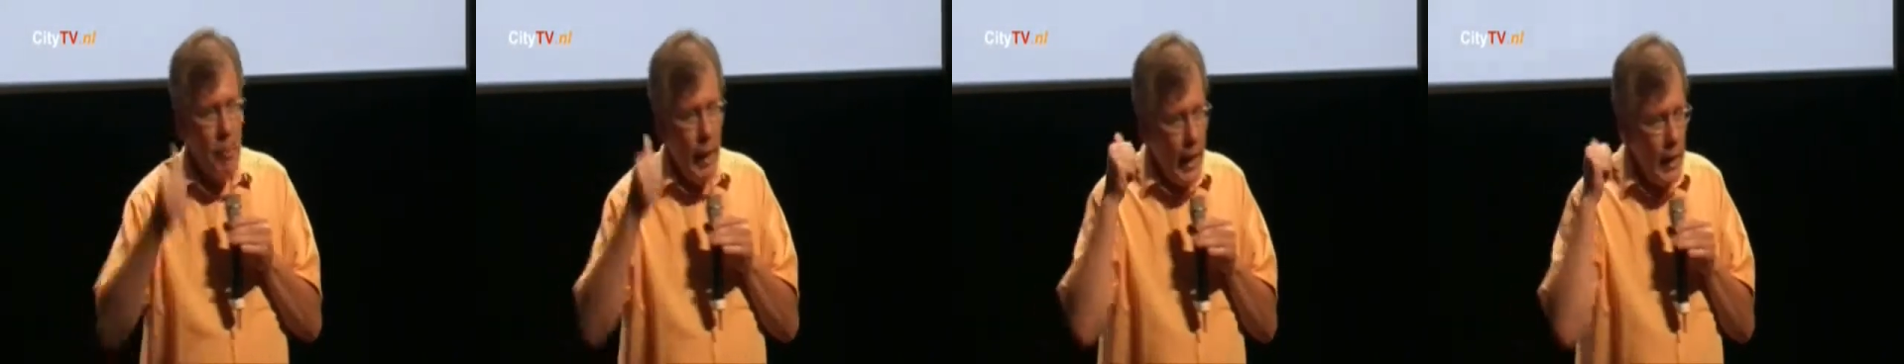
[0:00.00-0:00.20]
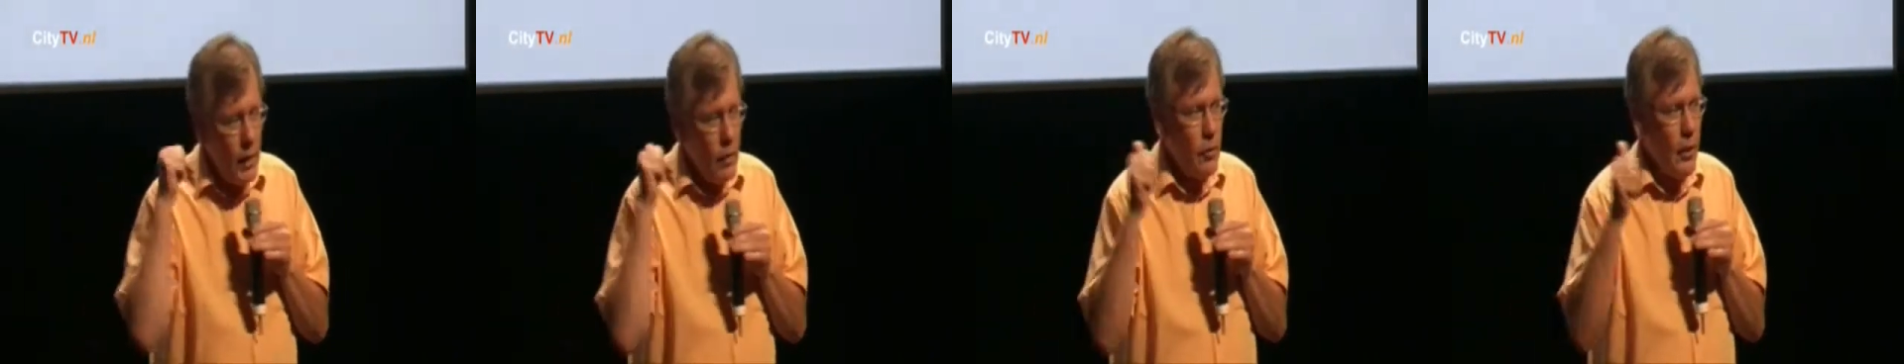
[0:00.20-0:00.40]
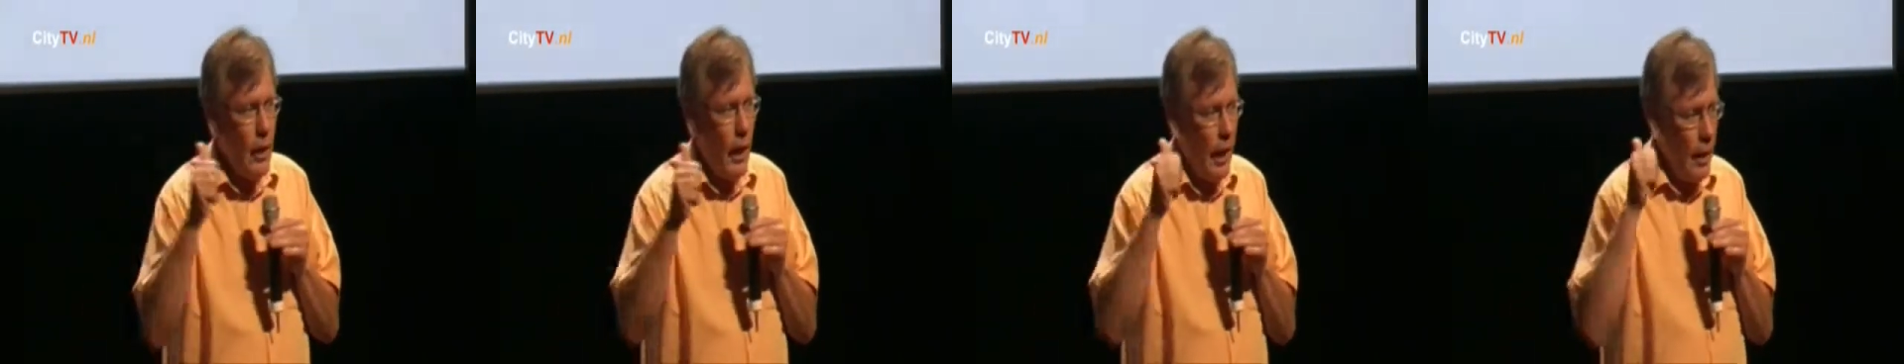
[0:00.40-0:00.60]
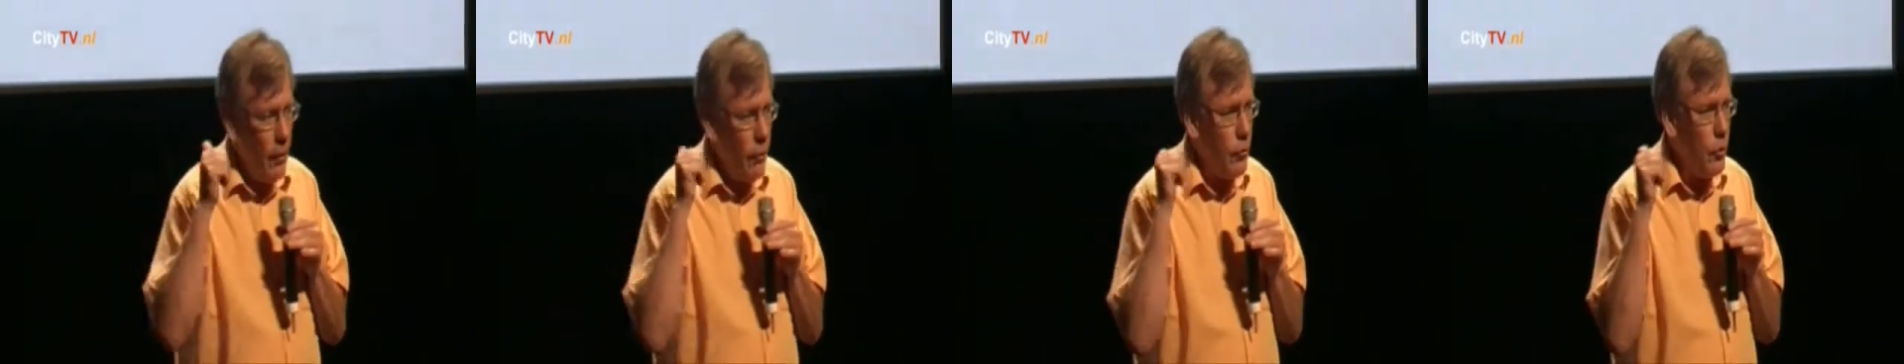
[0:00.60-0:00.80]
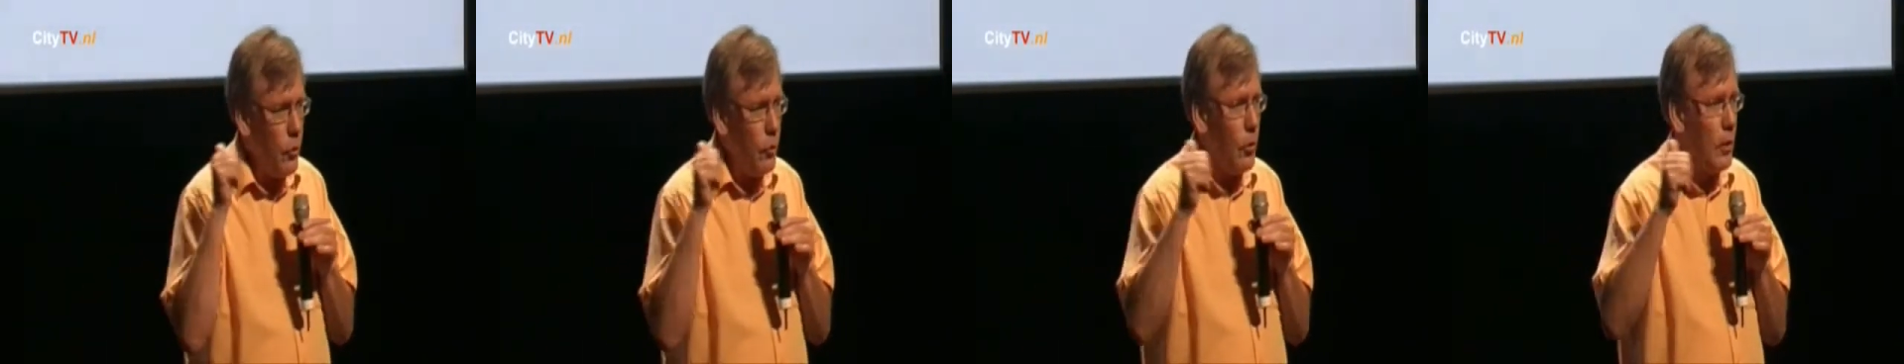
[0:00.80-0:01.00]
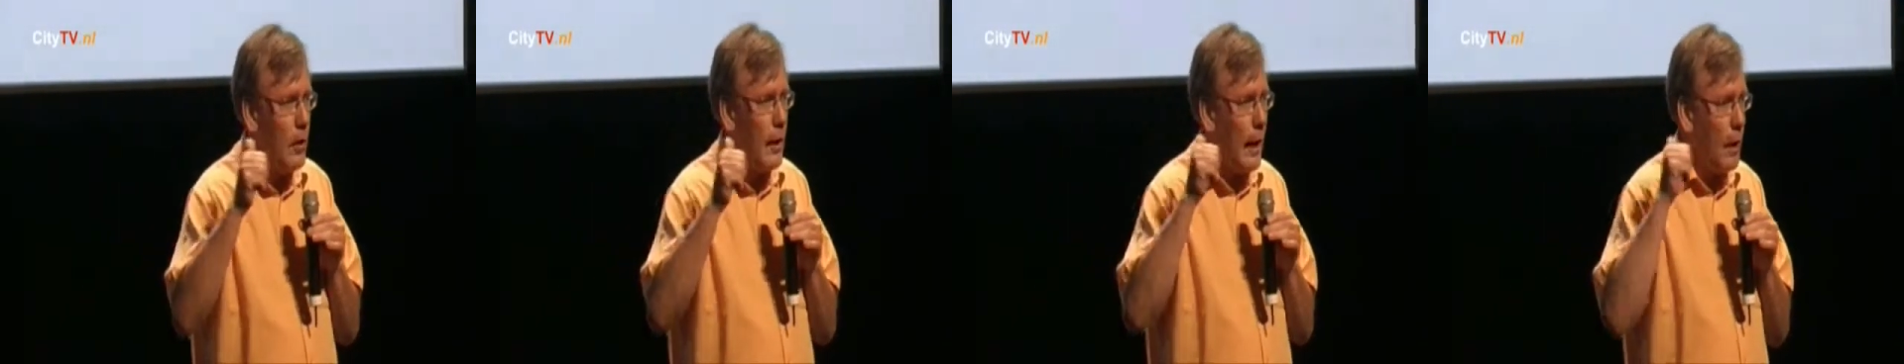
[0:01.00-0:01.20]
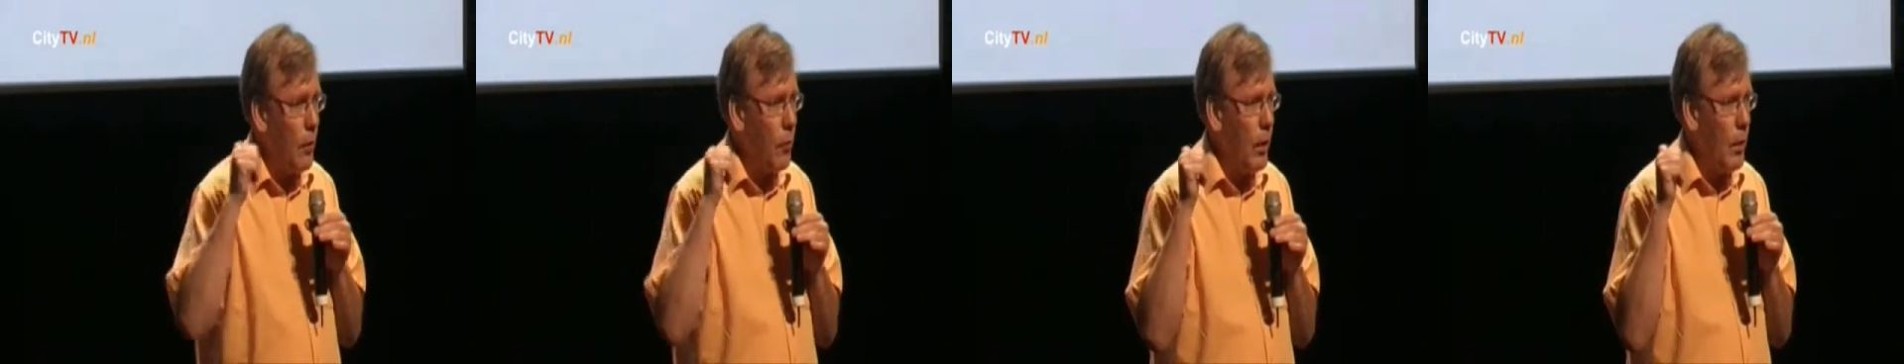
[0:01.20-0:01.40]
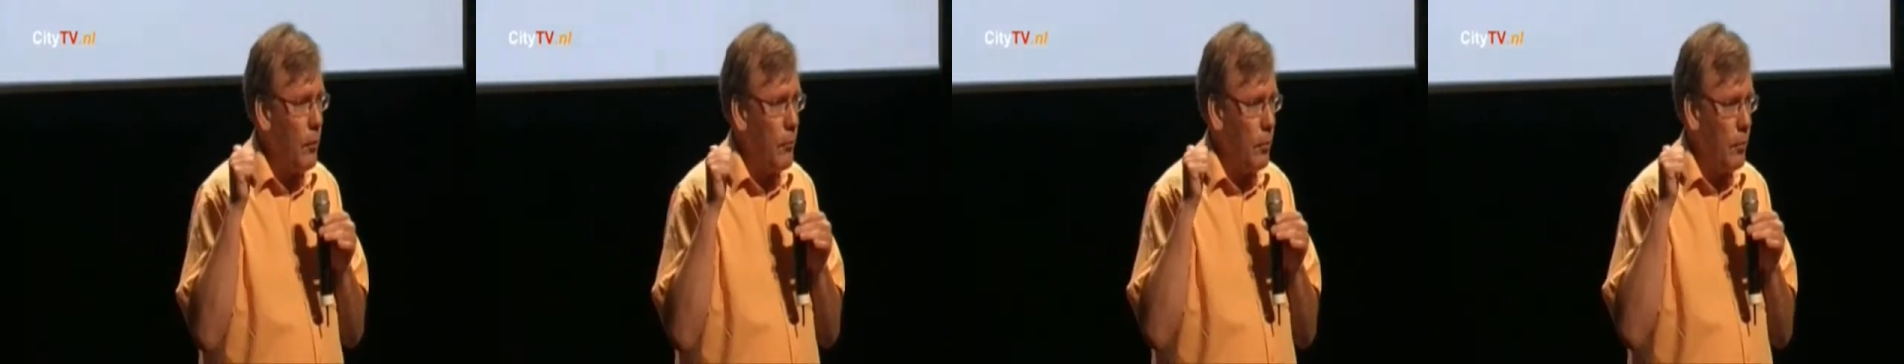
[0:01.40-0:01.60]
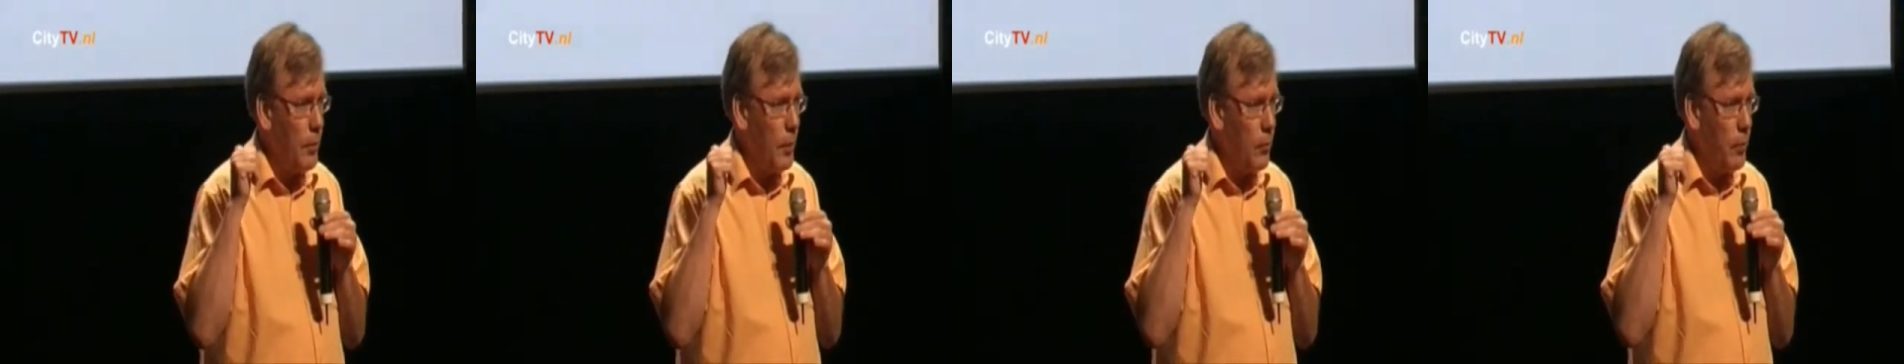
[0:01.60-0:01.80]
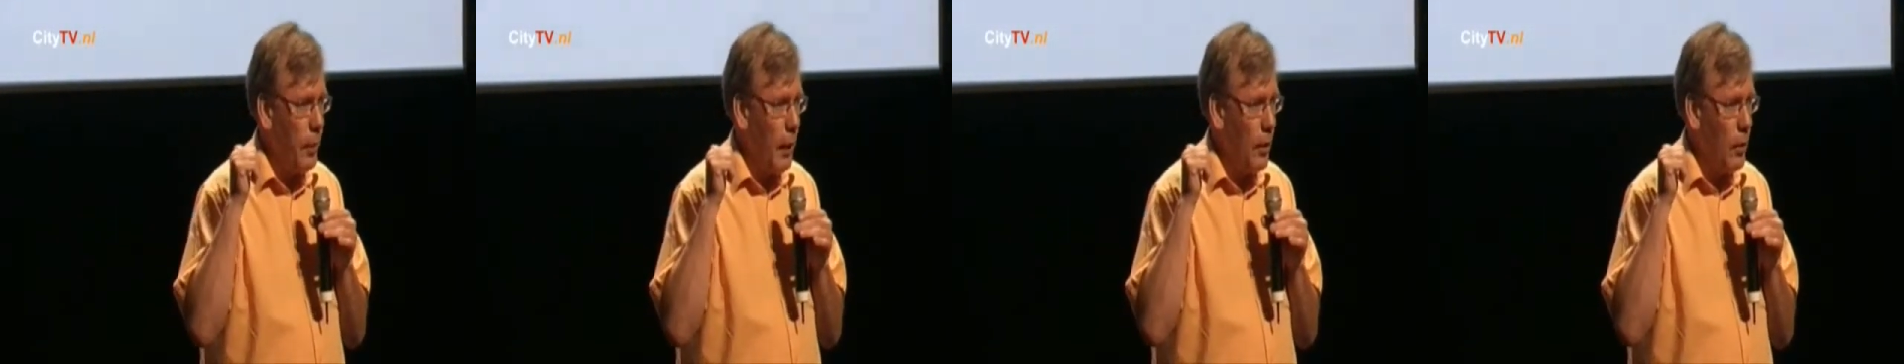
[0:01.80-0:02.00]
Banks have to get away
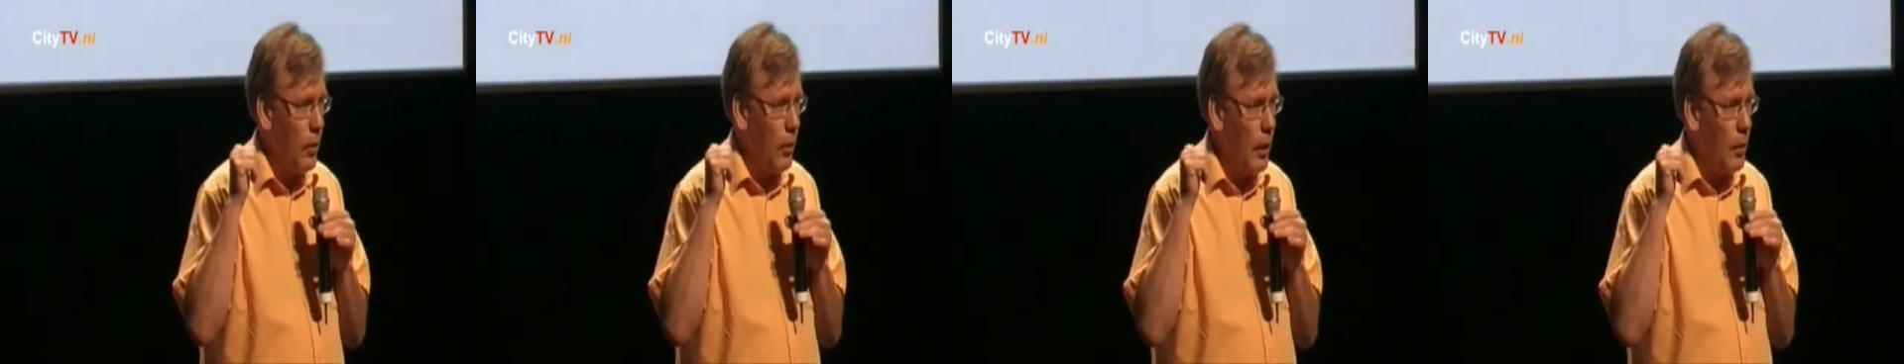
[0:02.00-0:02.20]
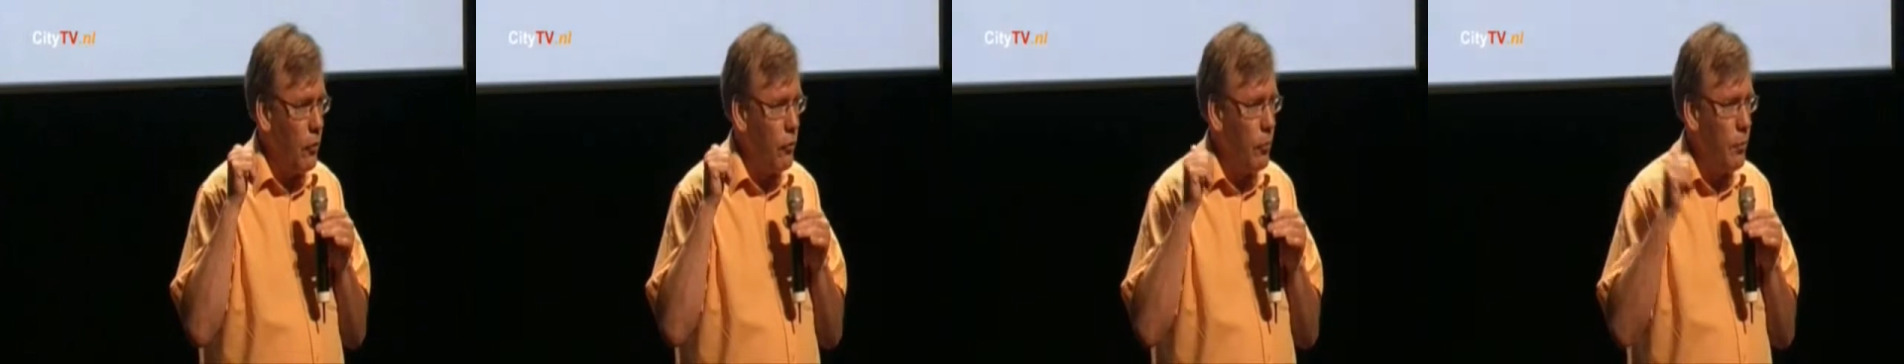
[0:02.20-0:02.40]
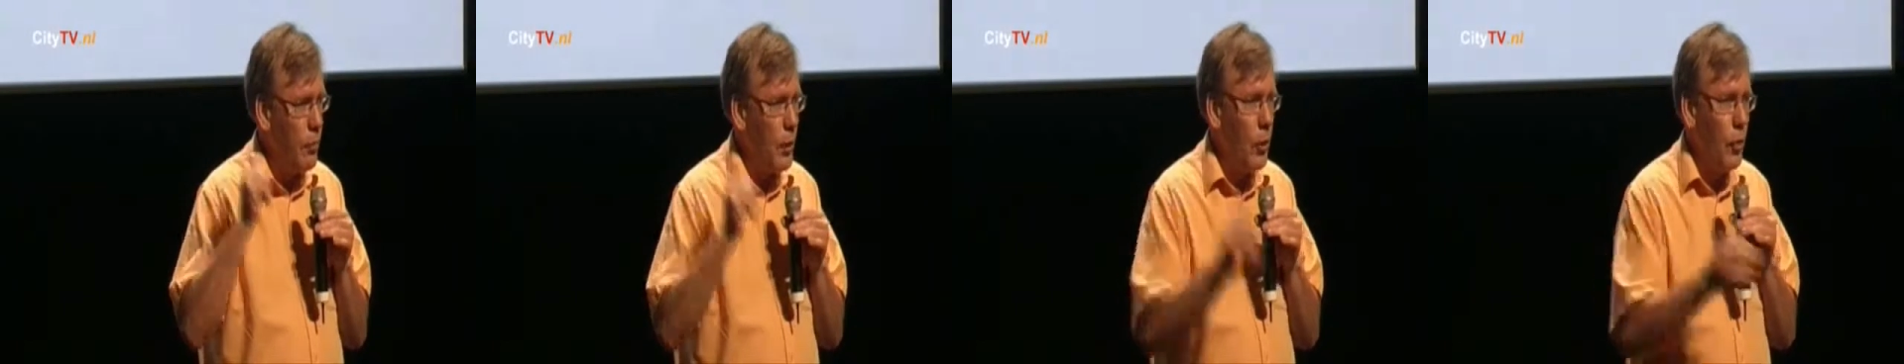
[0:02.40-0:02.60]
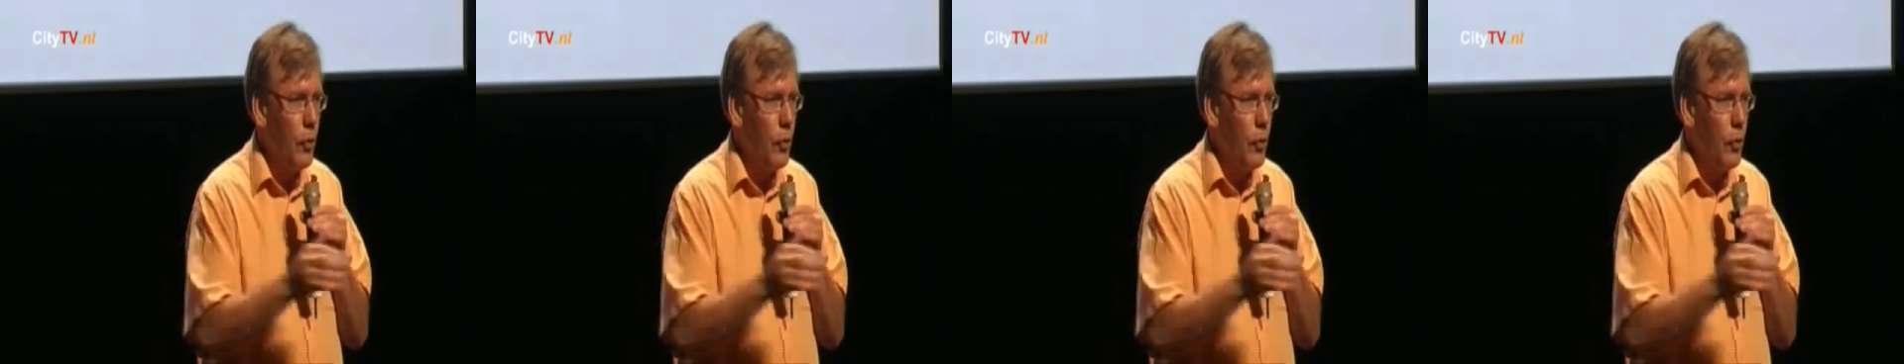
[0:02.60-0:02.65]
from this speculation,